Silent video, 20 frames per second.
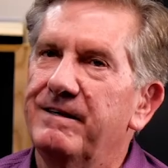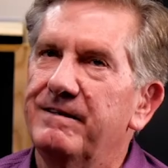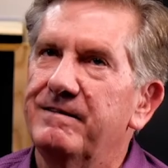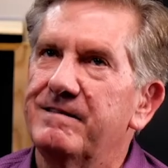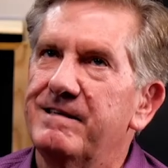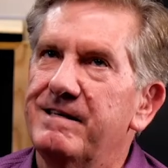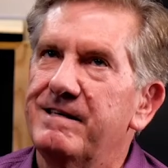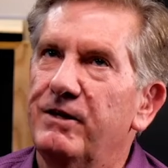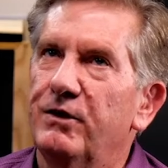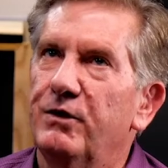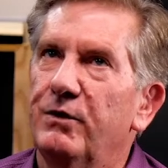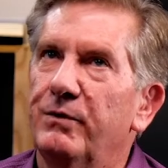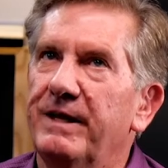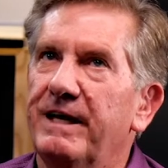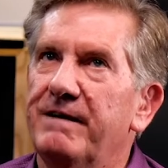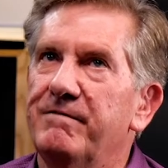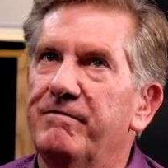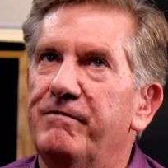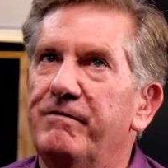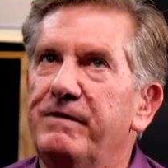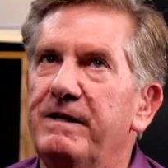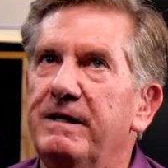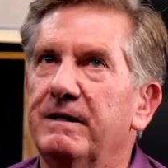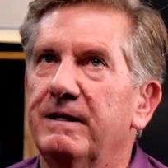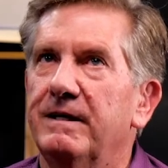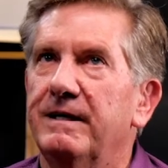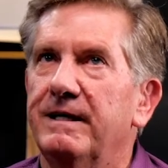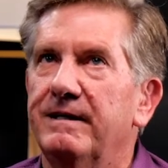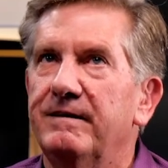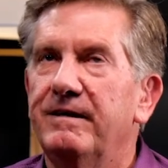that
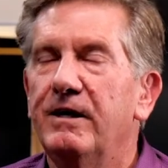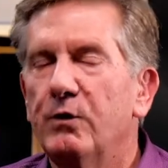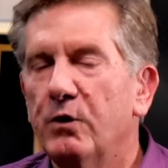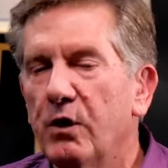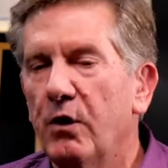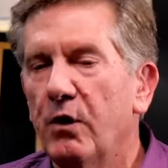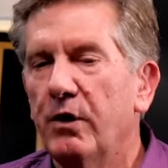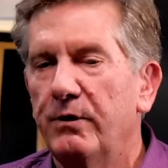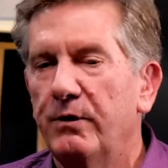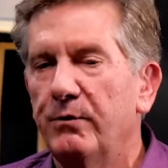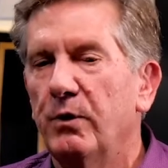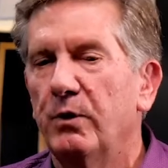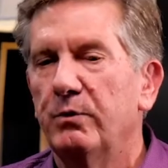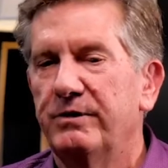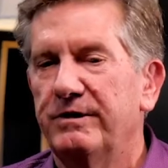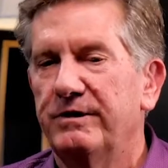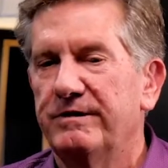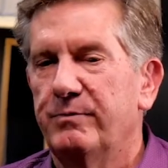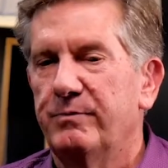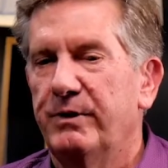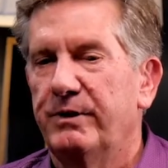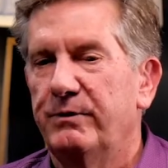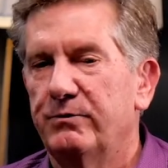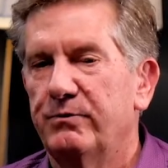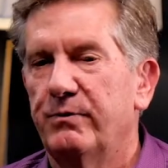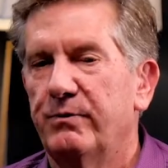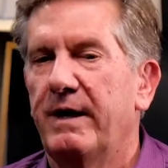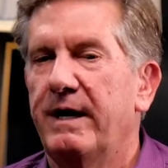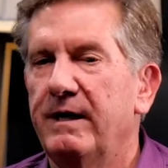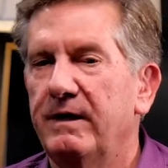feeling, and Dale Carnegie wrote this when he was
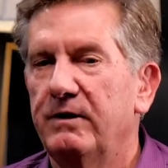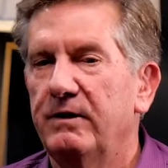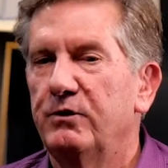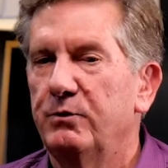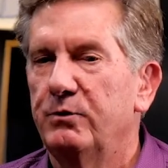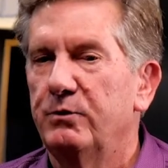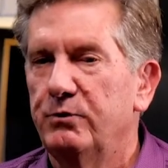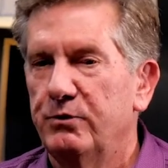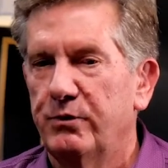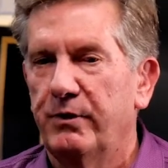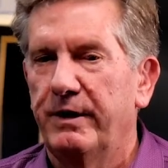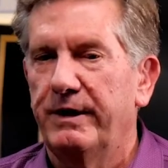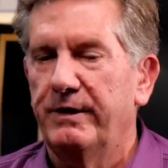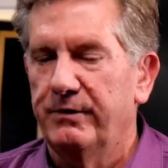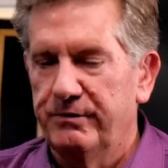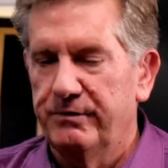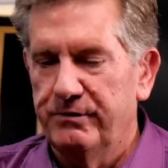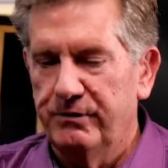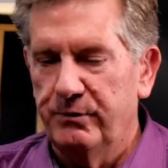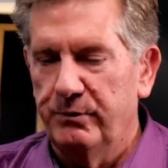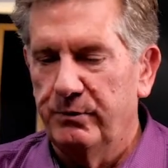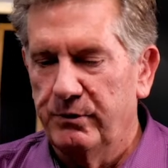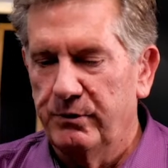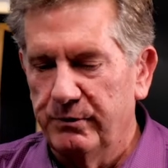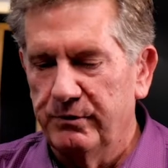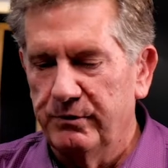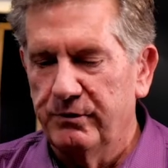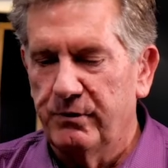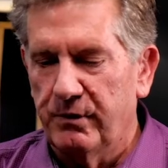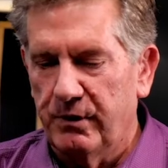writing to trainers, to
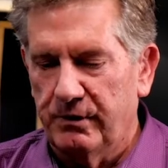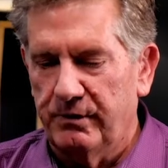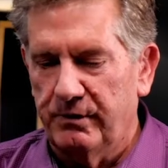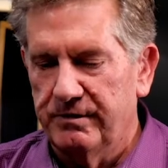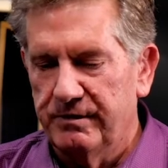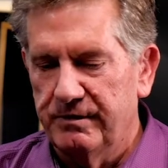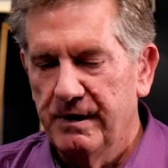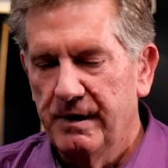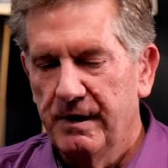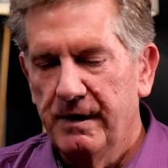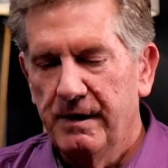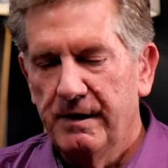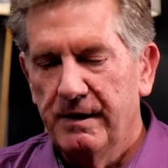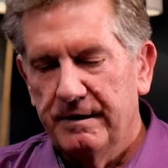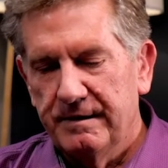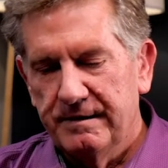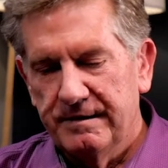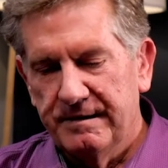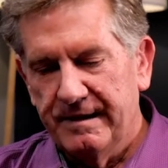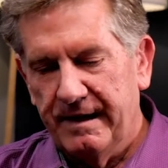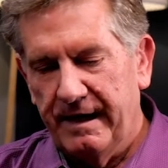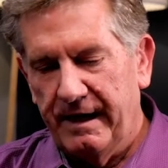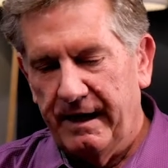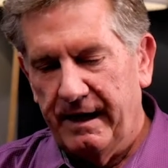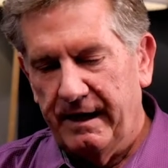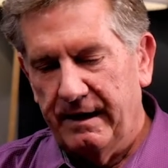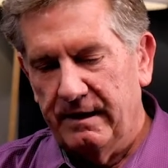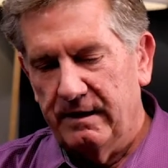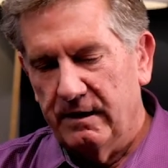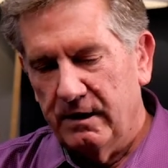instructors,
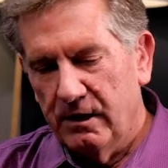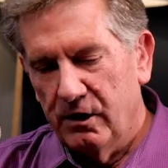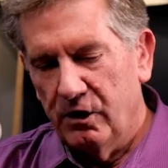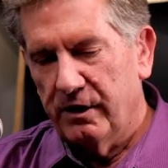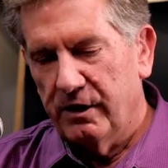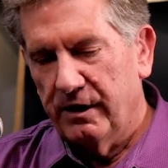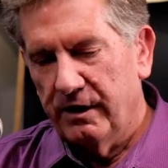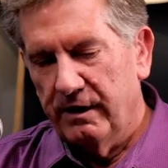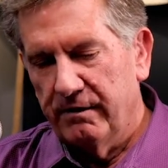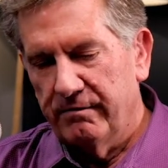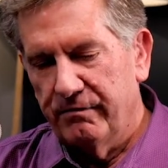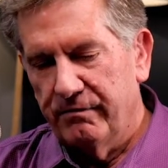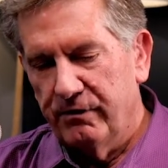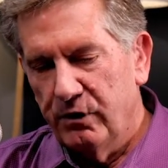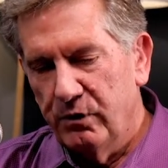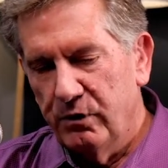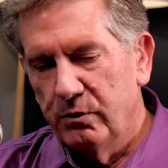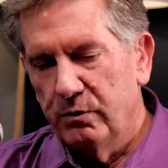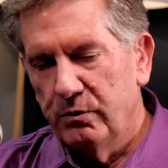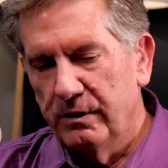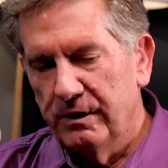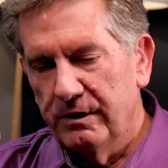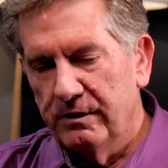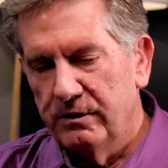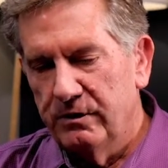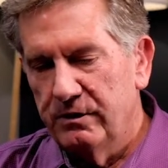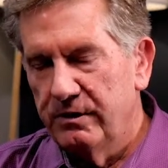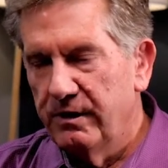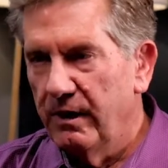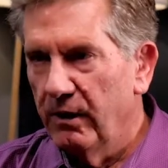saying, look, if you can
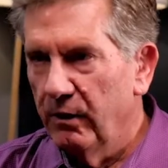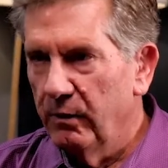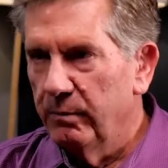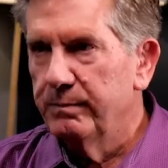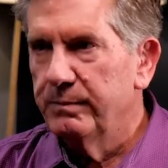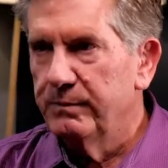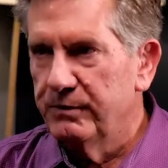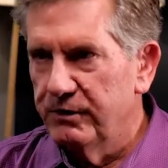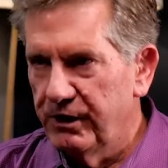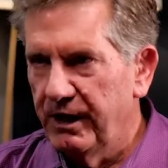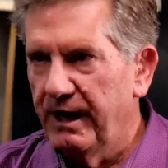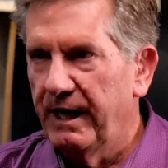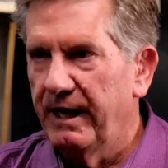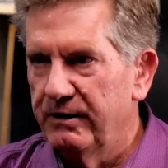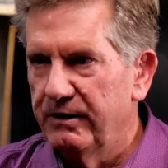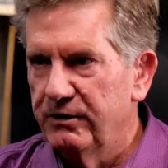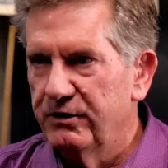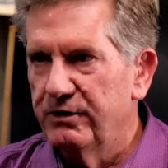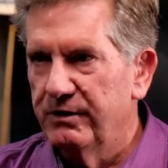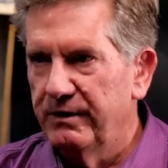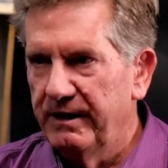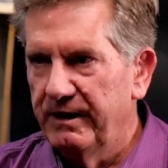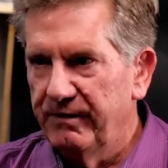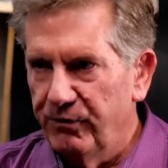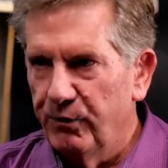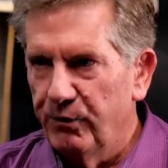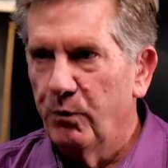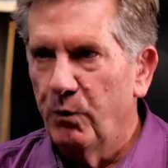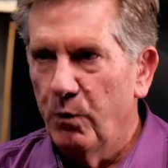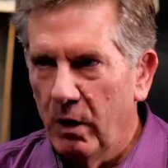help change
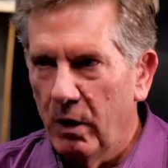even one